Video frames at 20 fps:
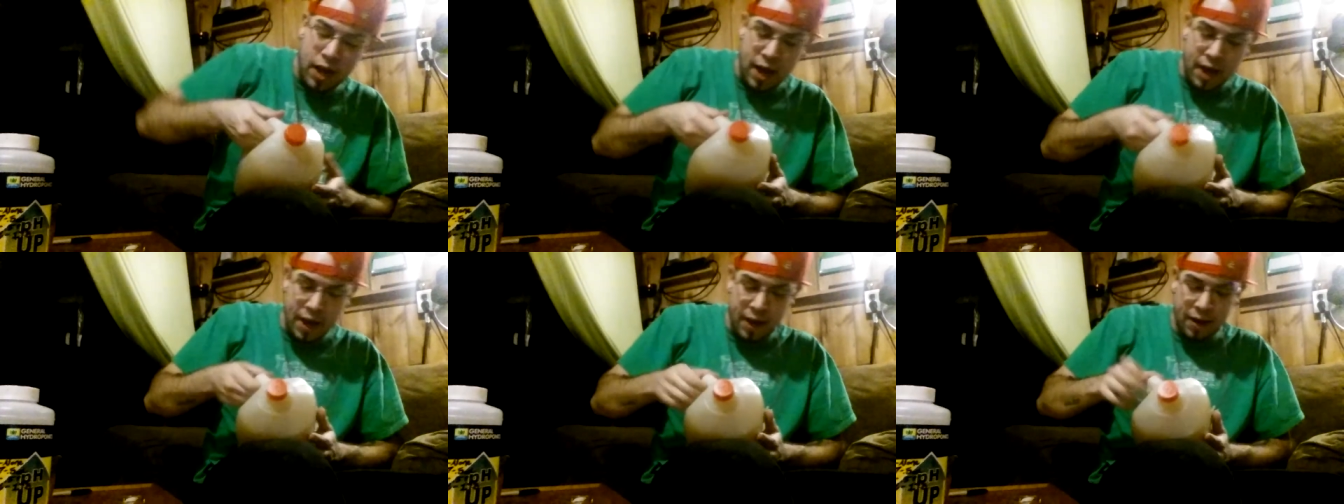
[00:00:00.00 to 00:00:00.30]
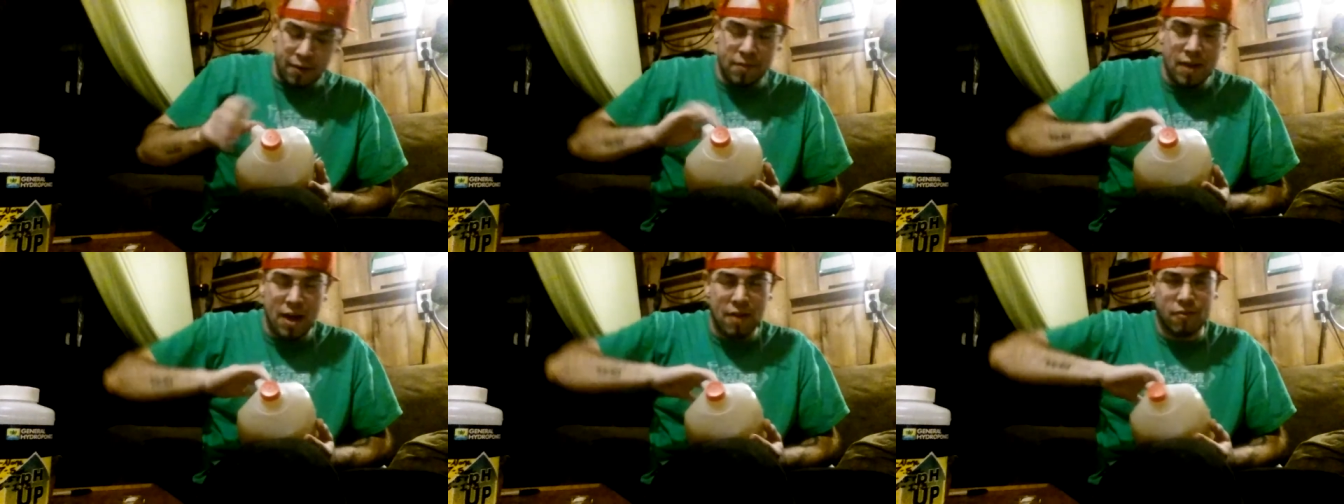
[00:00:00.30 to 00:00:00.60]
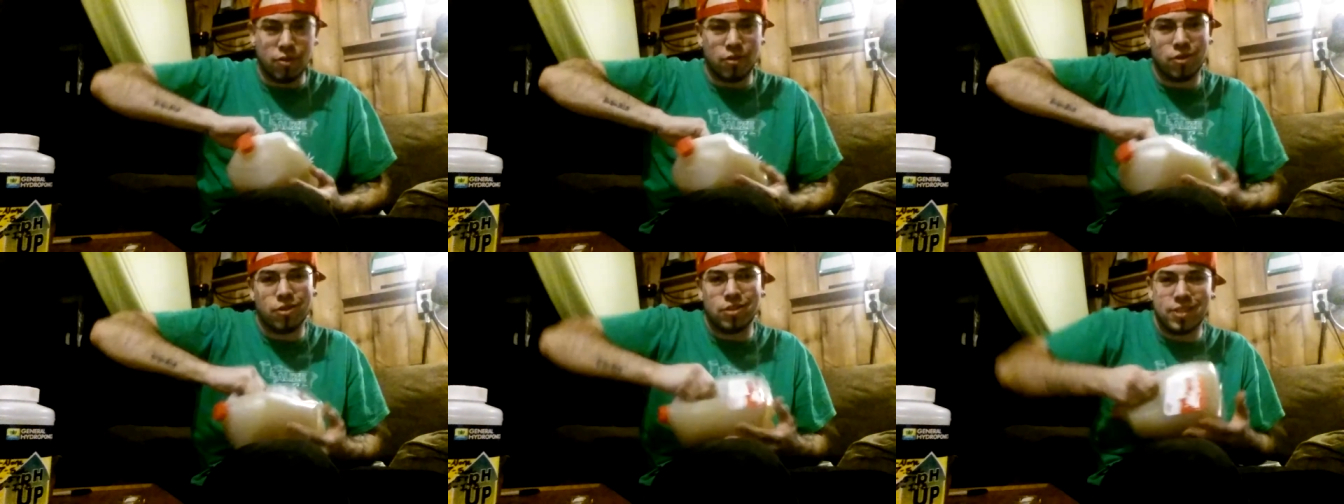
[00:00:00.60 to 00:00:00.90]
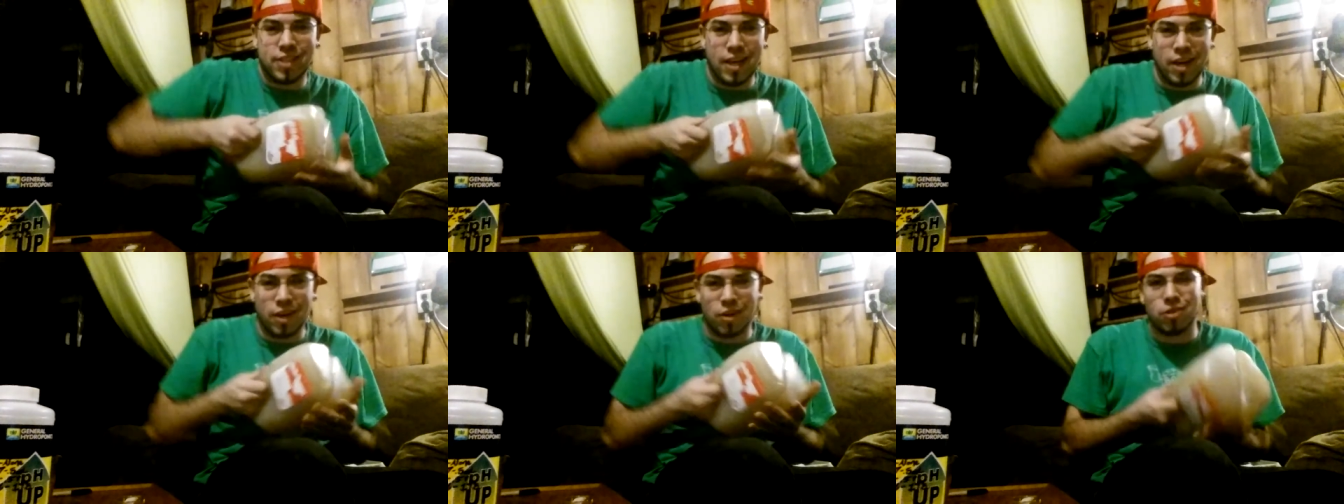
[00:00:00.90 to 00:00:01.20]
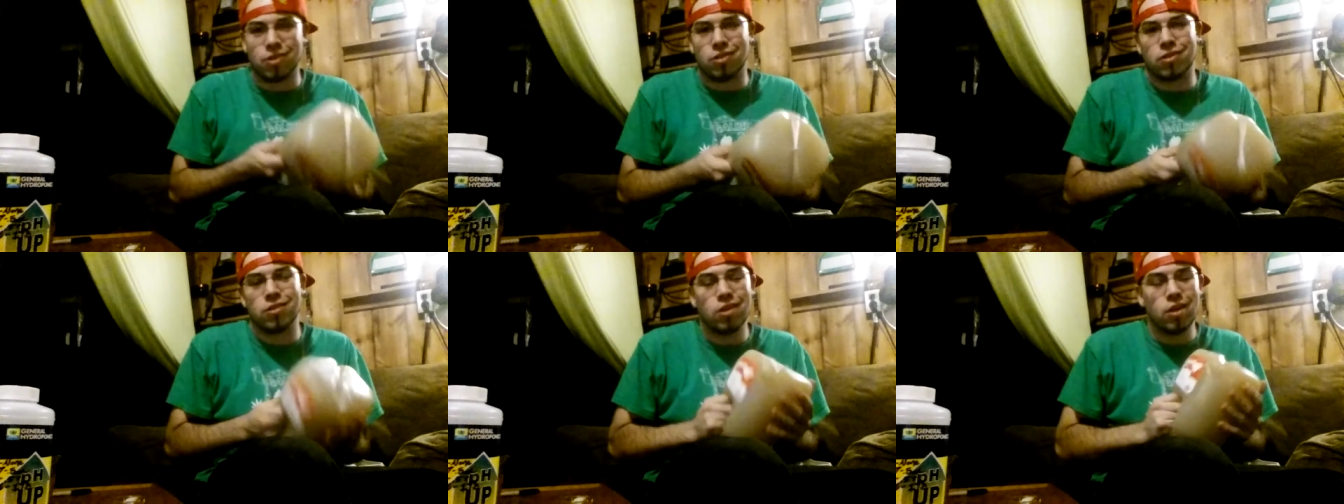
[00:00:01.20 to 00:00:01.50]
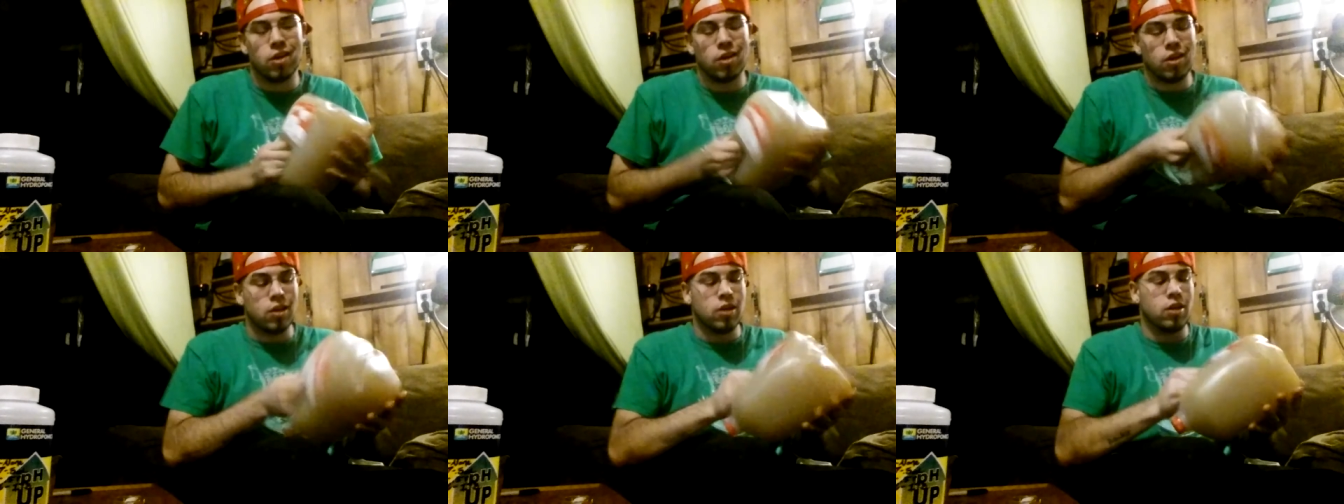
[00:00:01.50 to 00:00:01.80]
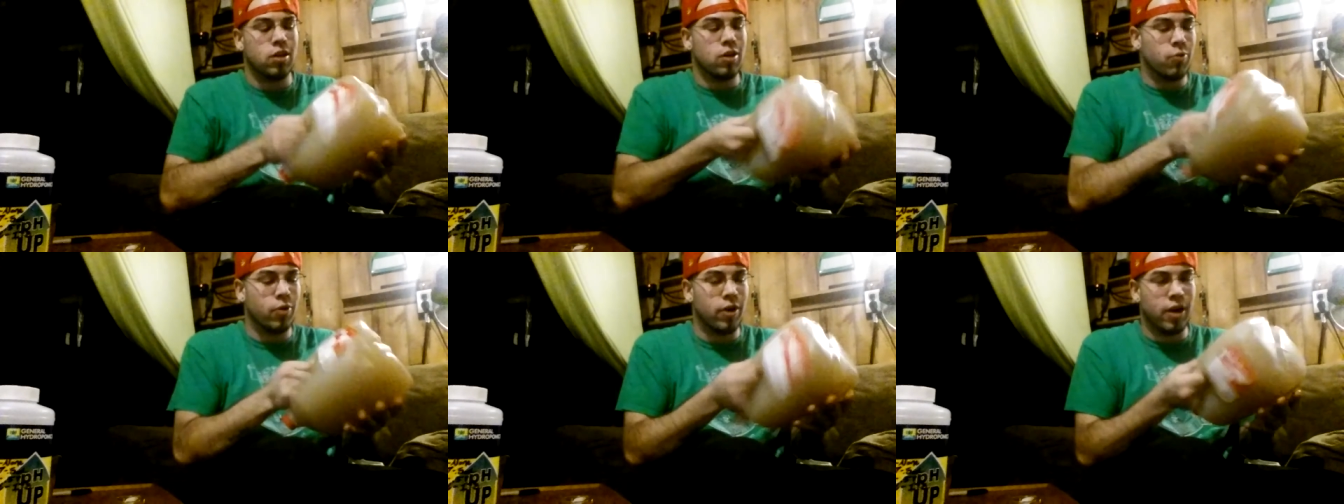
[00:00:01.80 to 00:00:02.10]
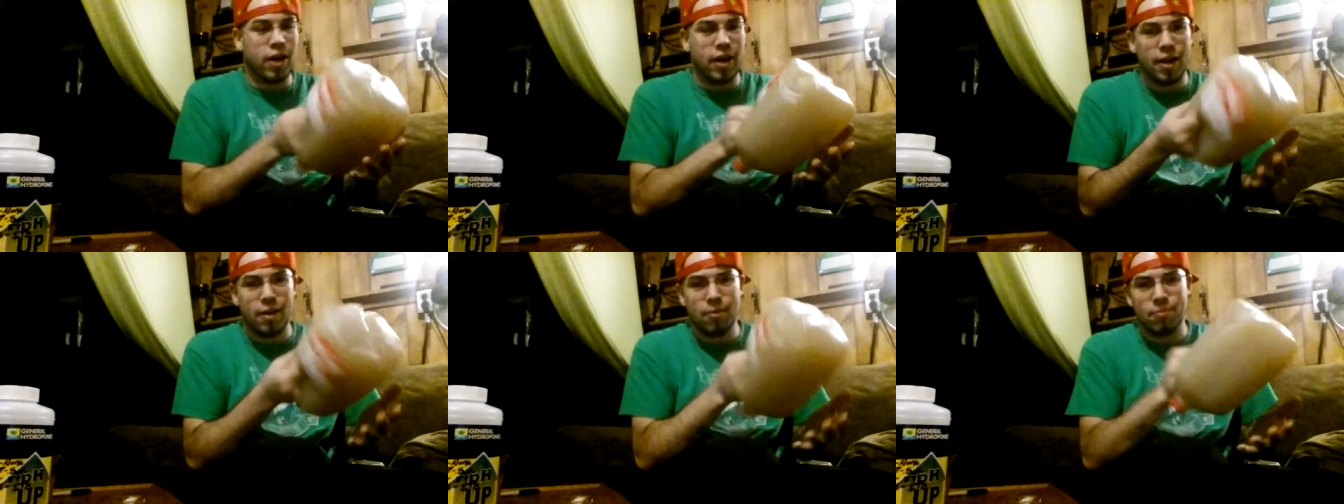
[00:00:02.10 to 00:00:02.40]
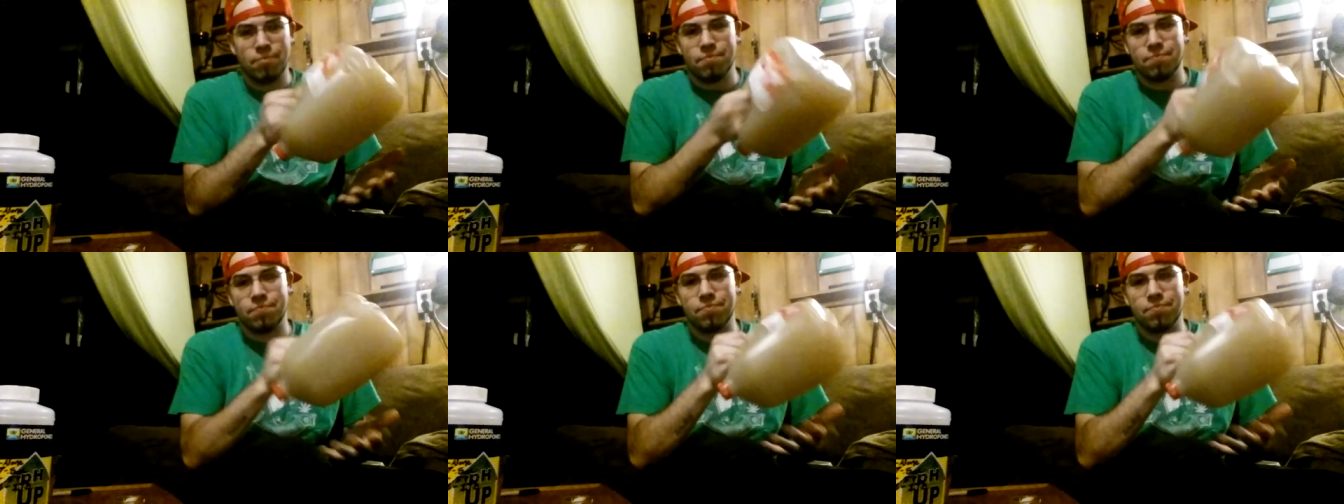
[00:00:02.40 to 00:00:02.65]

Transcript: I have a little cycle where I